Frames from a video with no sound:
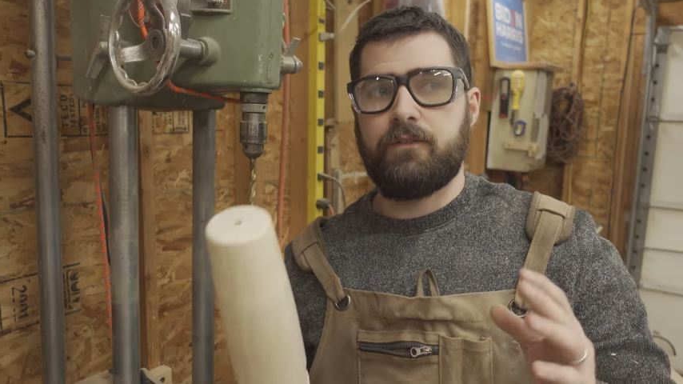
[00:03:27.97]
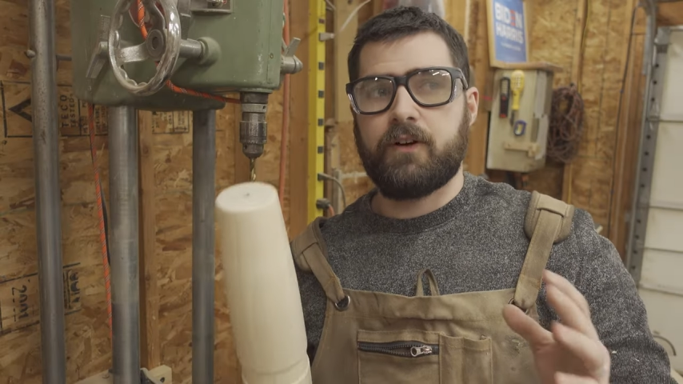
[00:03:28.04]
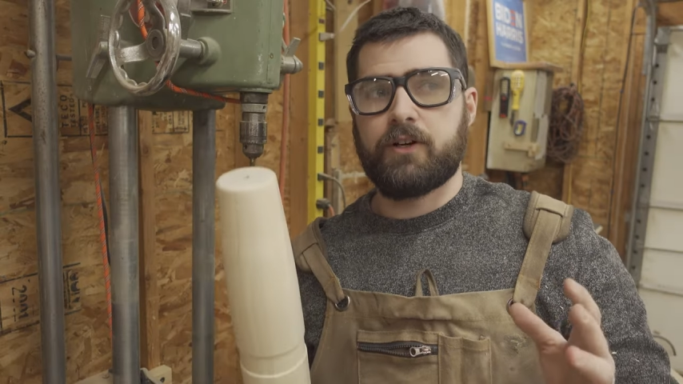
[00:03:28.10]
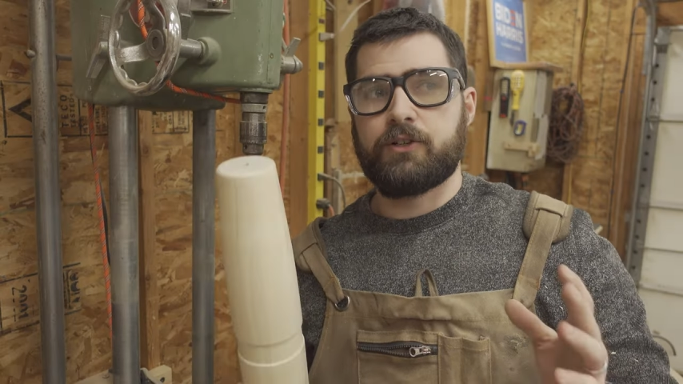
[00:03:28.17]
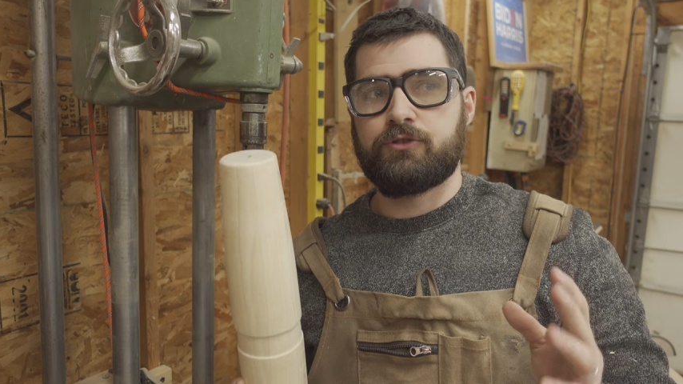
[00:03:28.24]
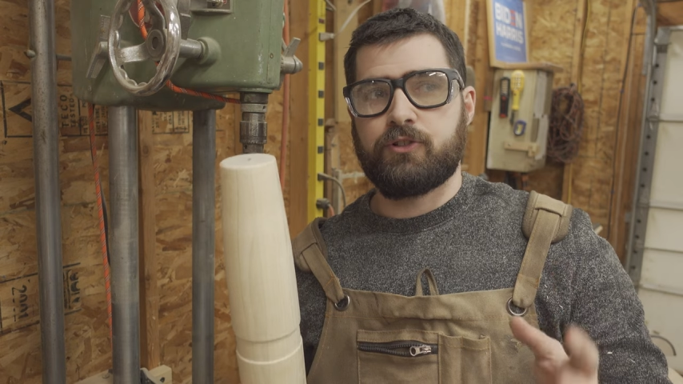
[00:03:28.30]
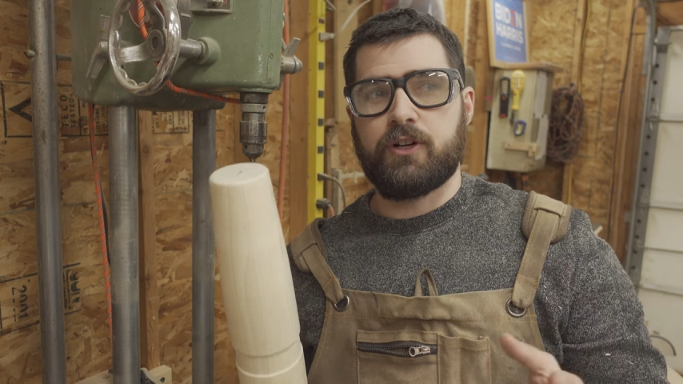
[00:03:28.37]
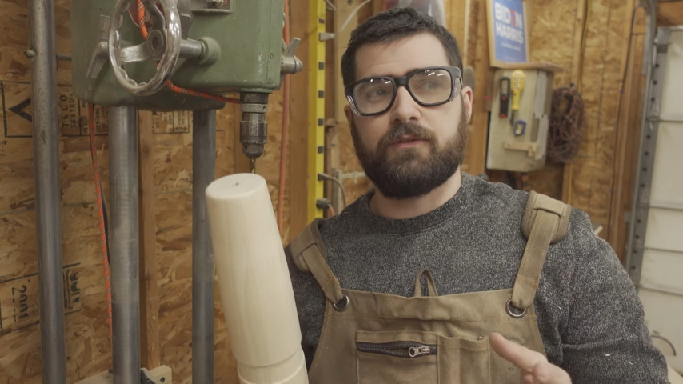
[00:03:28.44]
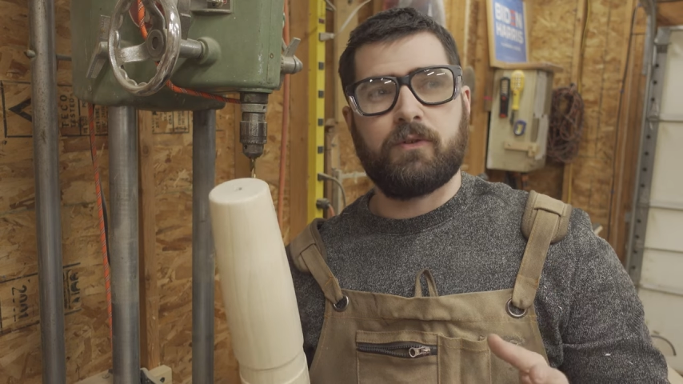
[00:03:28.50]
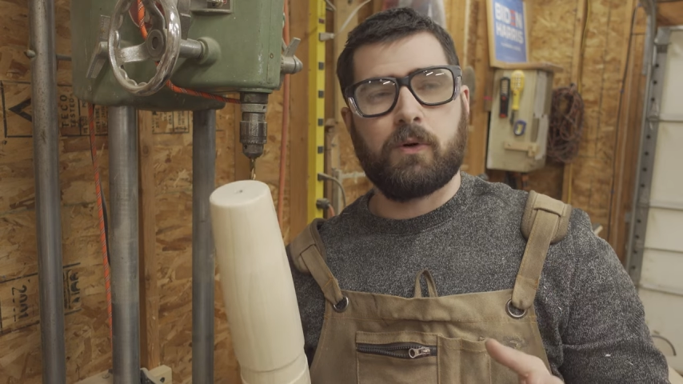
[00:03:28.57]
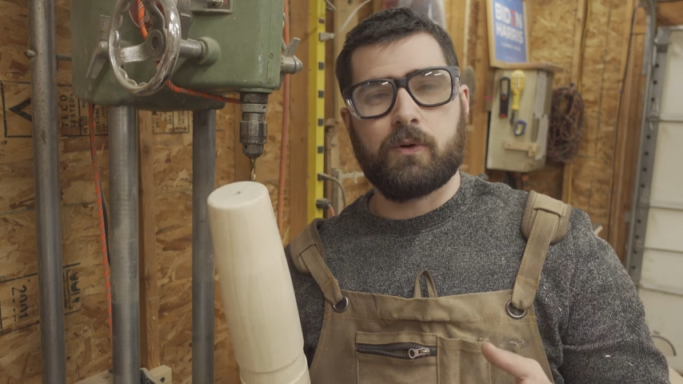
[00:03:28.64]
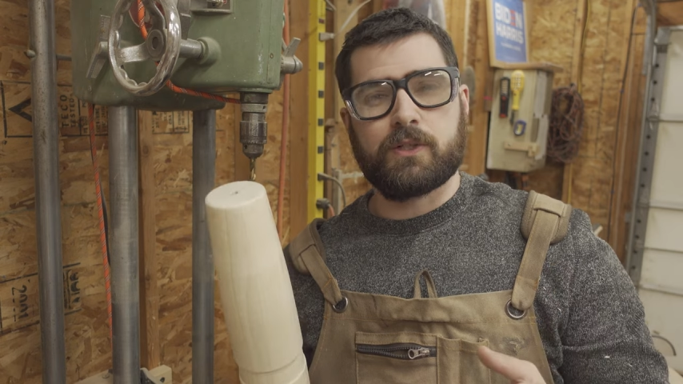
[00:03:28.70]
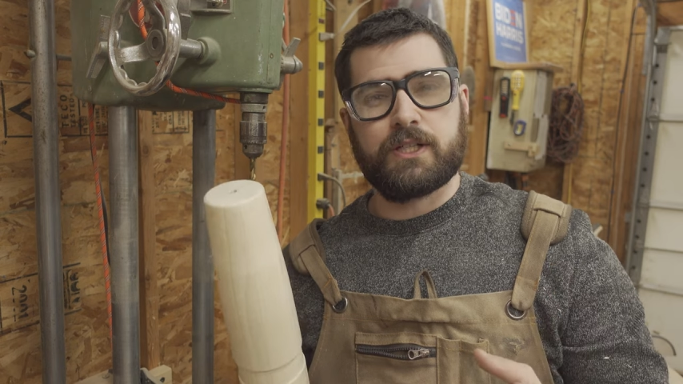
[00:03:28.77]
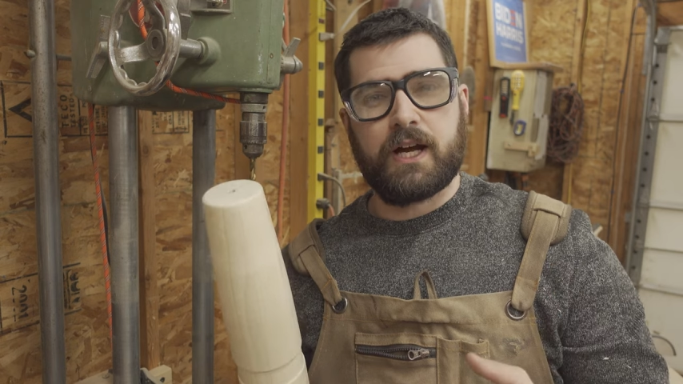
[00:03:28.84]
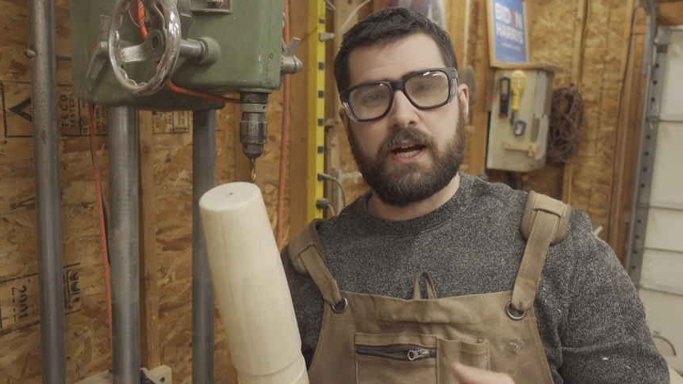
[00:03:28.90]
very
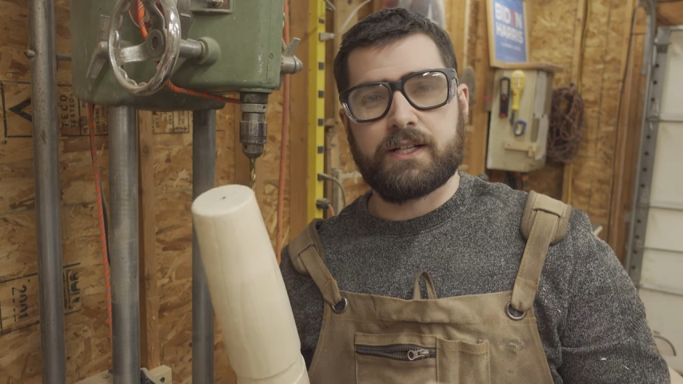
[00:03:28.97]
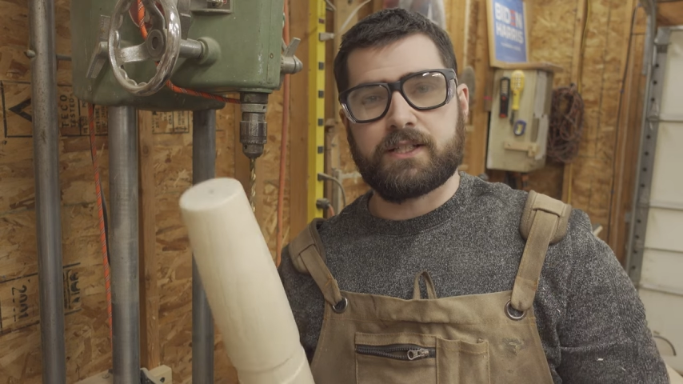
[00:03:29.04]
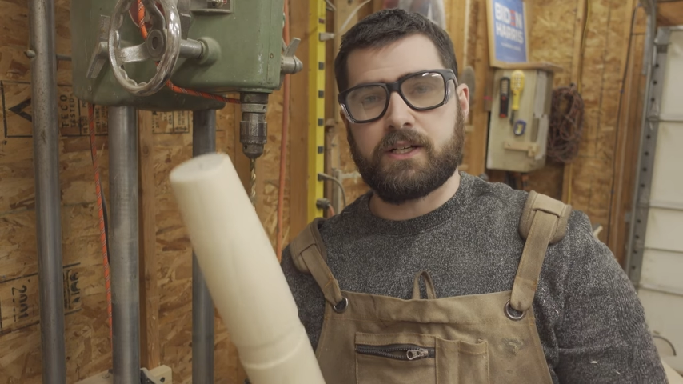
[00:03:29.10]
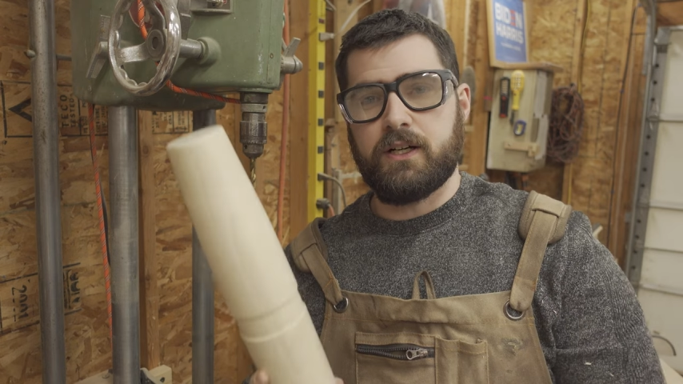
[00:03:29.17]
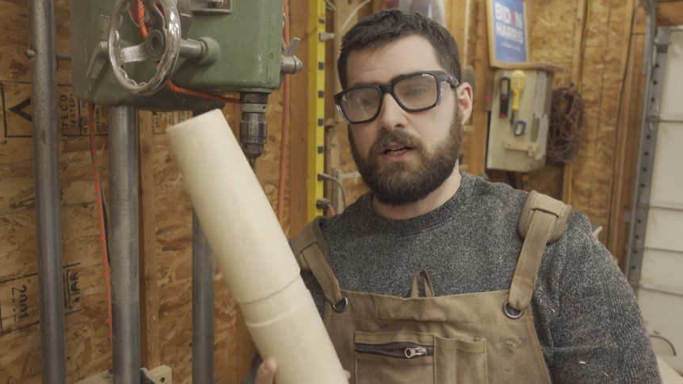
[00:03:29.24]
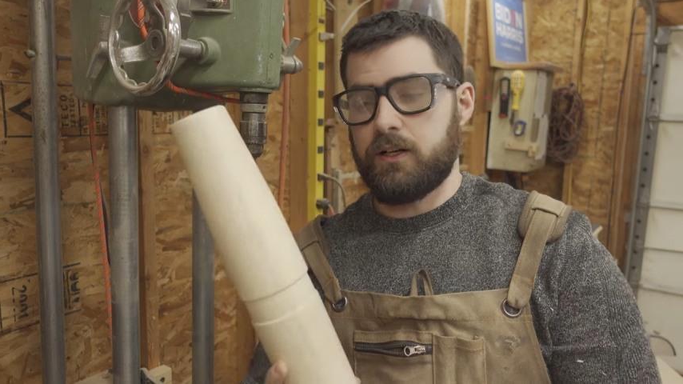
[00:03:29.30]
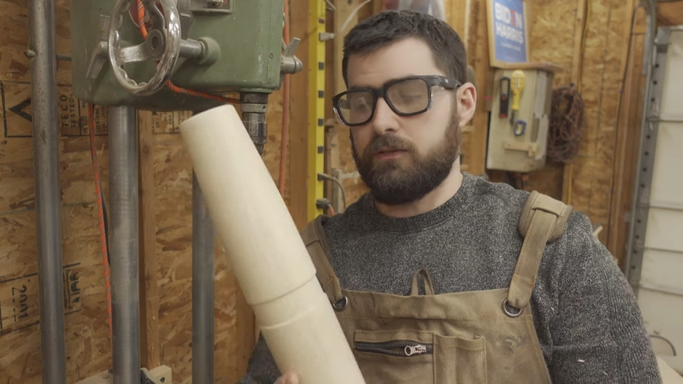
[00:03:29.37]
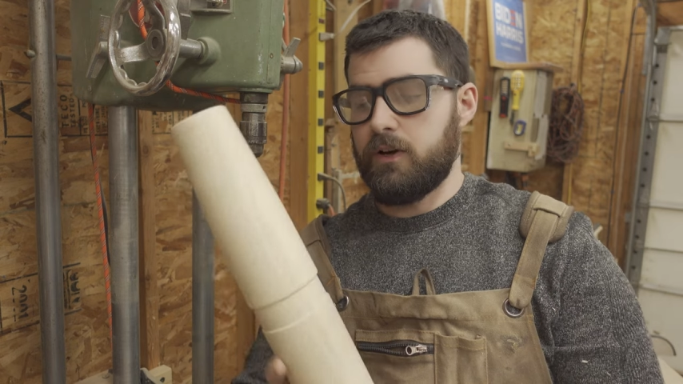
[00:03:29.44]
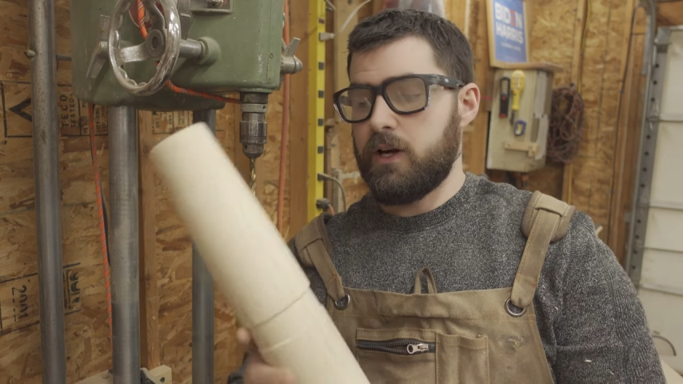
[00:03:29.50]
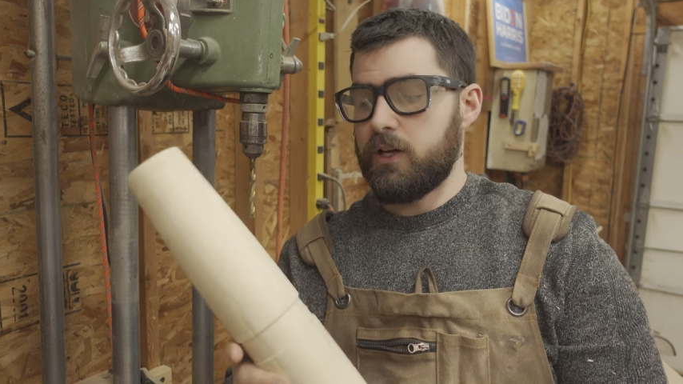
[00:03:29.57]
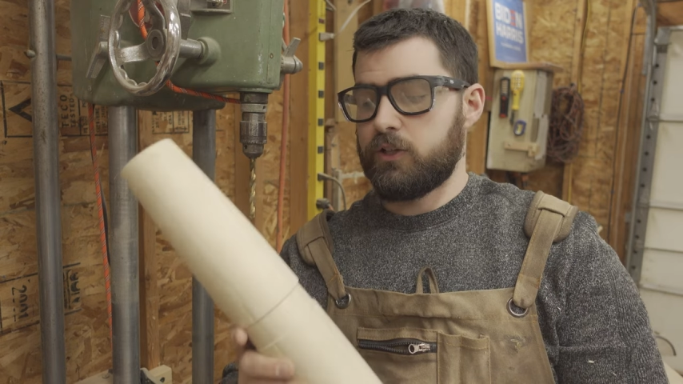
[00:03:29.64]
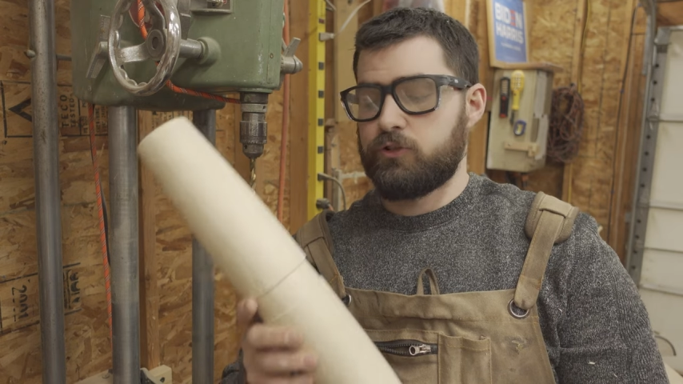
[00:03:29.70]
straightforward task of